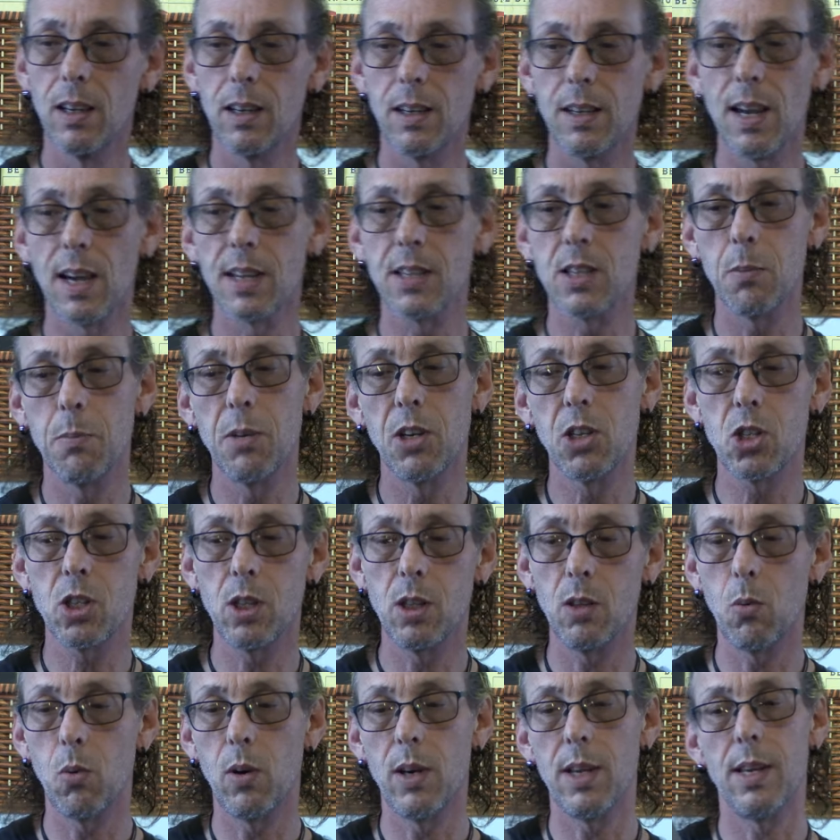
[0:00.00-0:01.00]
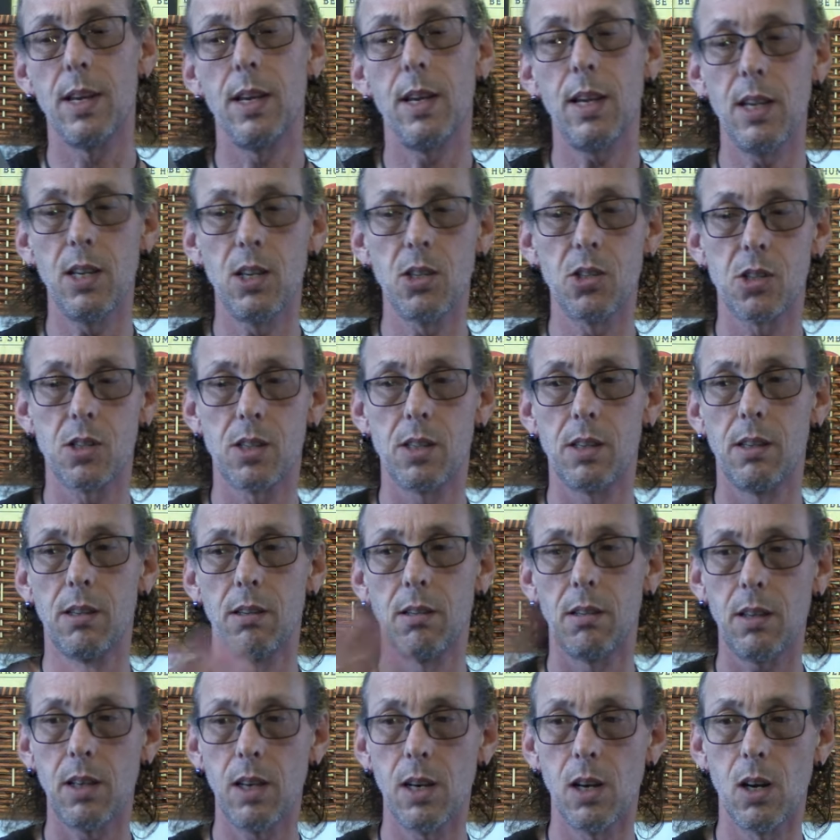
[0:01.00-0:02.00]
Not to mention the way it's,
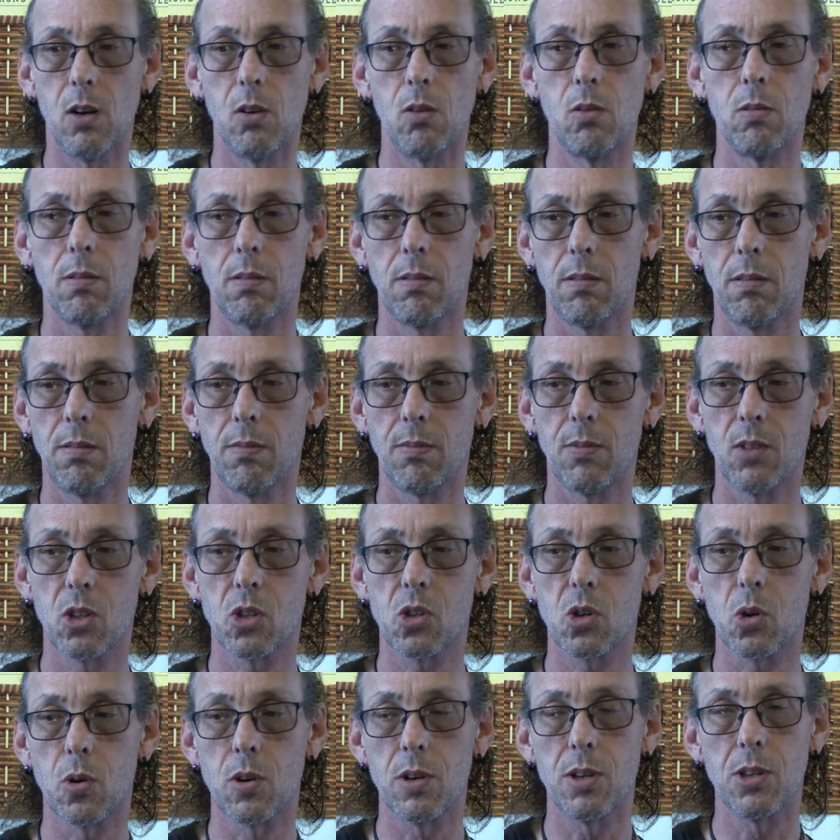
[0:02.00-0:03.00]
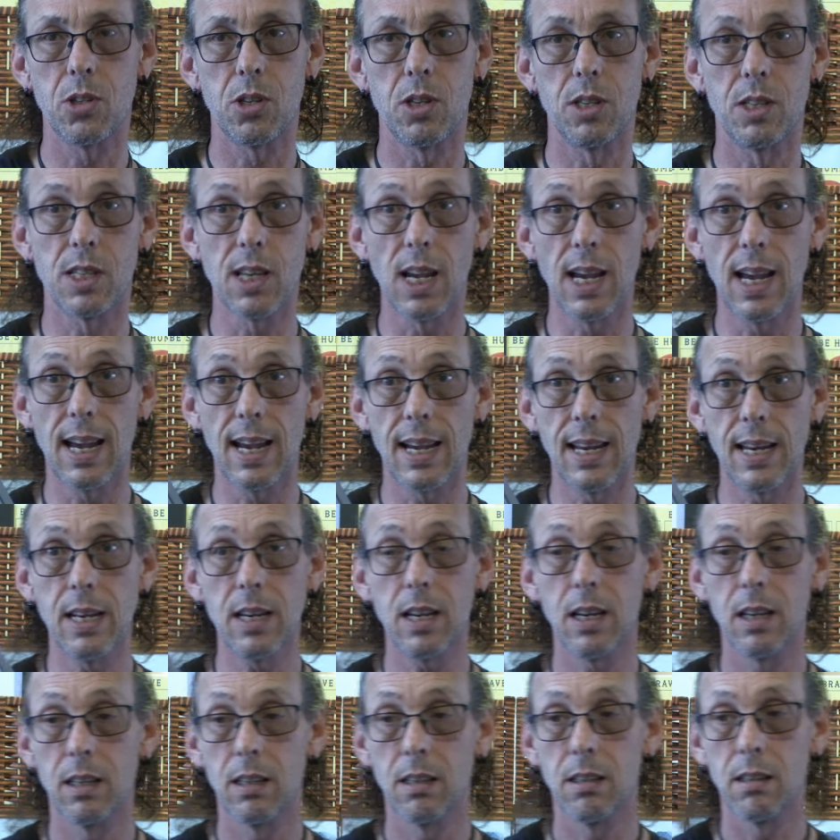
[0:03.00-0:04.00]
you know, the sword is
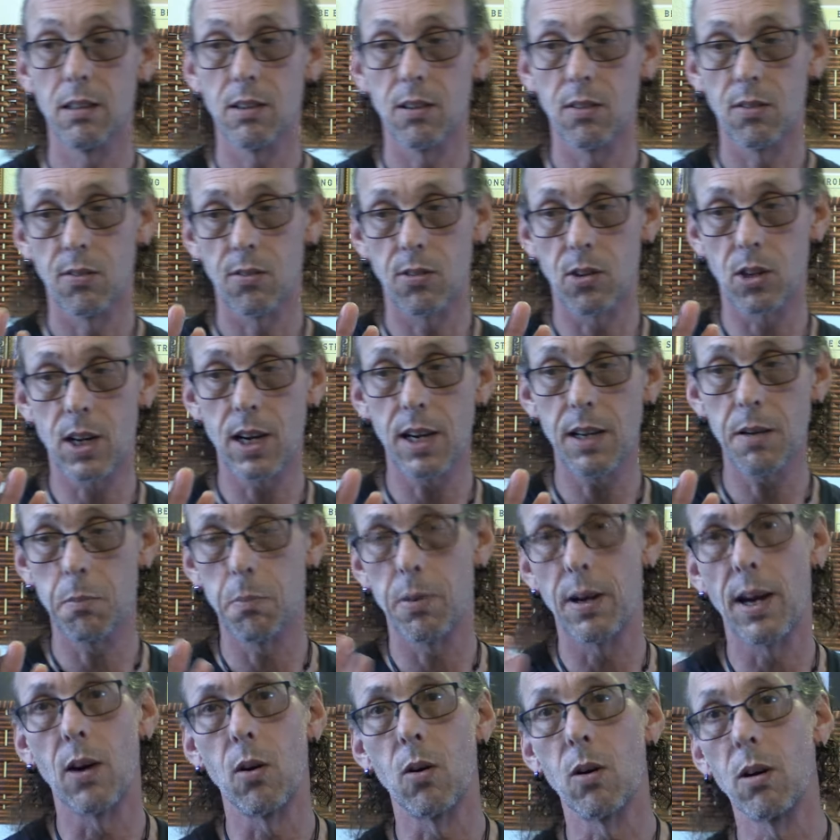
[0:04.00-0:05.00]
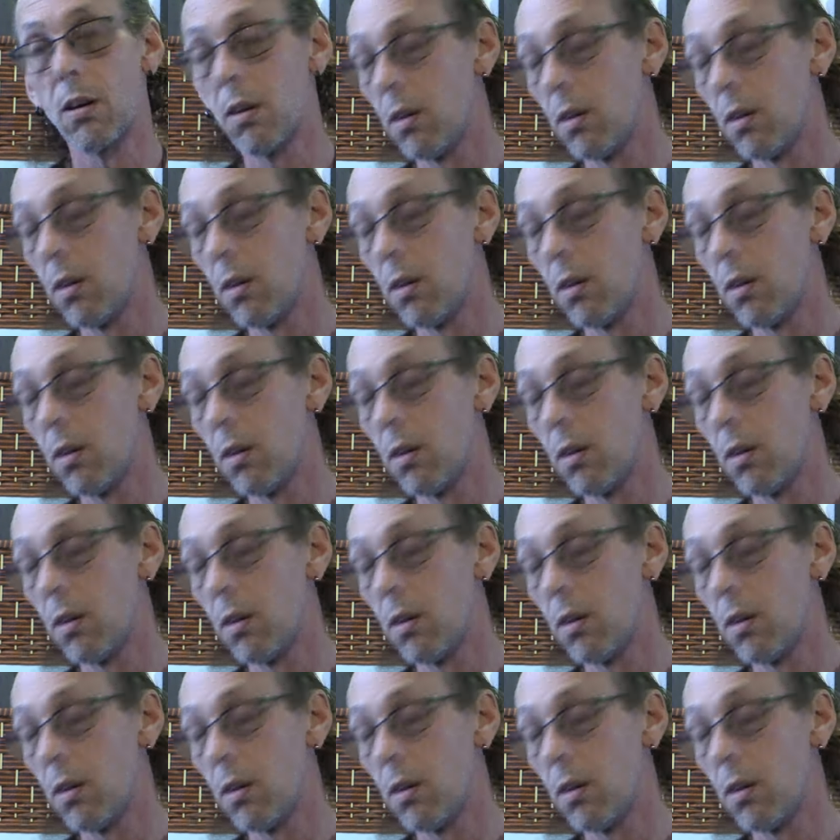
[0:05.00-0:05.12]
designed for cutting power.